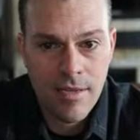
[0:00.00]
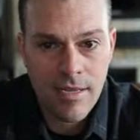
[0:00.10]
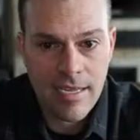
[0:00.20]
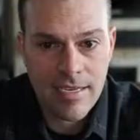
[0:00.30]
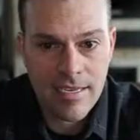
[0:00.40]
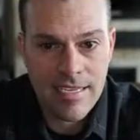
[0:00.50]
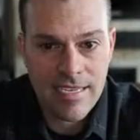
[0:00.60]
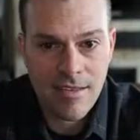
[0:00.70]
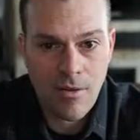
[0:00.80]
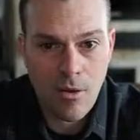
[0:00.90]
and
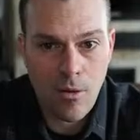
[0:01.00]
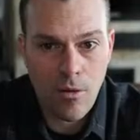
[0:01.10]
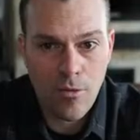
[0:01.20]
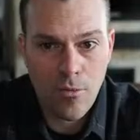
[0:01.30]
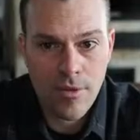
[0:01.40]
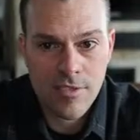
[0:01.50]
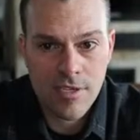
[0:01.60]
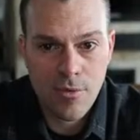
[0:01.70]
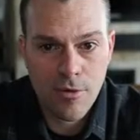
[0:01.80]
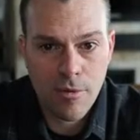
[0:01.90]
get all the ones that
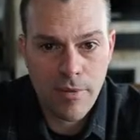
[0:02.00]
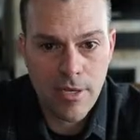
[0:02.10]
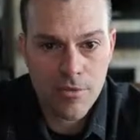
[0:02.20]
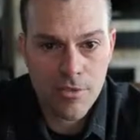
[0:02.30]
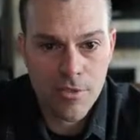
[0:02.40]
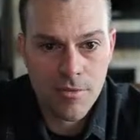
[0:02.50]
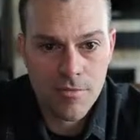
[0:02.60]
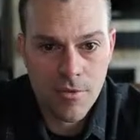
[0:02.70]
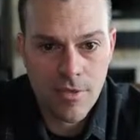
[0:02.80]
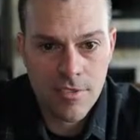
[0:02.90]
you want to mail to.
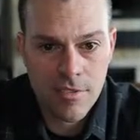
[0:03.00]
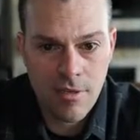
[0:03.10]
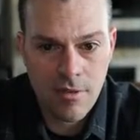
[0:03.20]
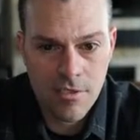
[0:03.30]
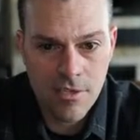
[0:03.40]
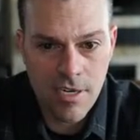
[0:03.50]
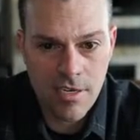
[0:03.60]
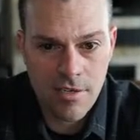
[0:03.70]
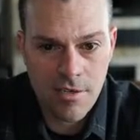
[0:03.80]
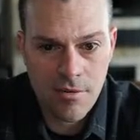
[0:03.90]
So let's try to
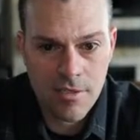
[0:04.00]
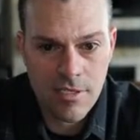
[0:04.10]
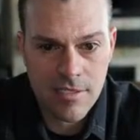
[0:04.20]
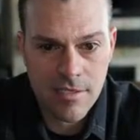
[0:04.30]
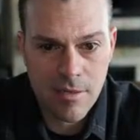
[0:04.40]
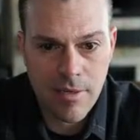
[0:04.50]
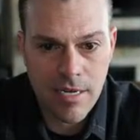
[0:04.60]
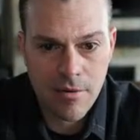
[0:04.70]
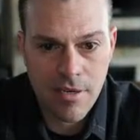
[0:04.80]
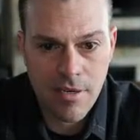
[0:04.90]
do a decent
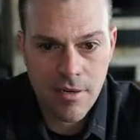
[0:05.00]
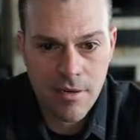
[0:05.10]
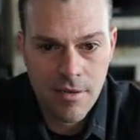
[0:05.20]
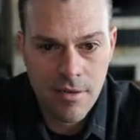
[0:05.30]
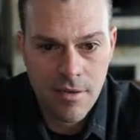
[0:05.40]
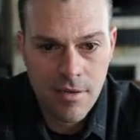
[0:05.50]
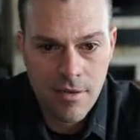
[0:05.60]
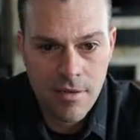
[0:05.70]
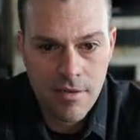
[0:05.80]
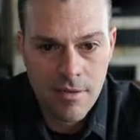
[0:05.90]
amount here.
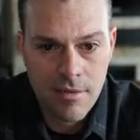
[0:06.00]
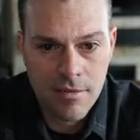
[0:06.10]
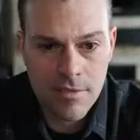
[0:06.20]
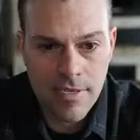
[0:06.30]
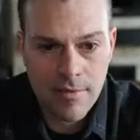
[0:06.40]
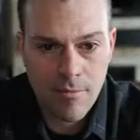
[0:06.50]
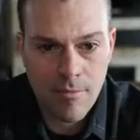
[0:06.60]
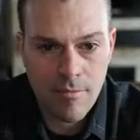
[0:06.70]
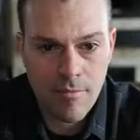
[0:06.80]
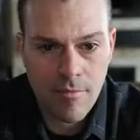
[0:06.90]
Looks like we're,
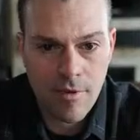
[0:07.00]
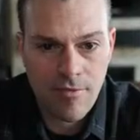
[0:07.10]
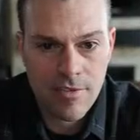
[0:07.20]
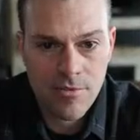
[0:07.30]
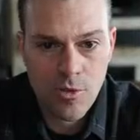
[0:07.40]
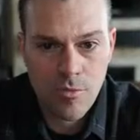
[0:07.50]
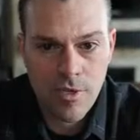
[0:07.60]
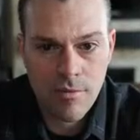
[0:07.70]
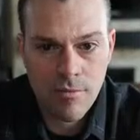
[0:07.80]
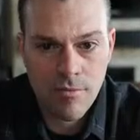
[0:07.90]
if I zoom
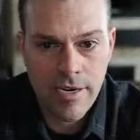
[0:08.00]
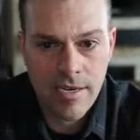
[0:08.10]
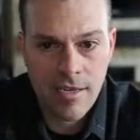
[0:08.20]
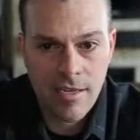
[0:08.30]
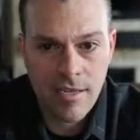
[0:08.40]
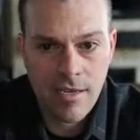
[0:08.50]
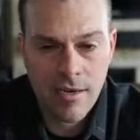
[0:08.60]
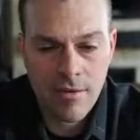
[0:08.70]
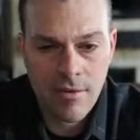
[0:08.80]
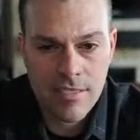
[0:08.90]
in right
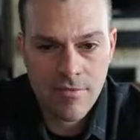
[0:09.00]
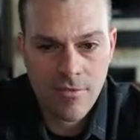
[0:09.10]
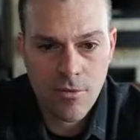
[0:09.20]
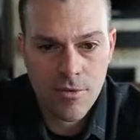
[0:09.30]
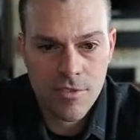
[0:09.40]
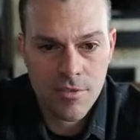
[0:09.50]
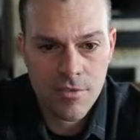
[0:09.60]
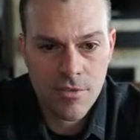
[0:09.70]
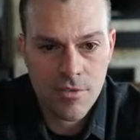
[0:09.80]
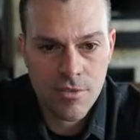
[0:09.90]
here, oh, that's fluorescent
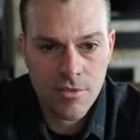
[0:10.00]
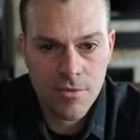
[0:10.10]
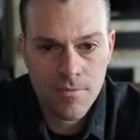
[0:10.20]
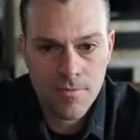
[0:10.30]
2.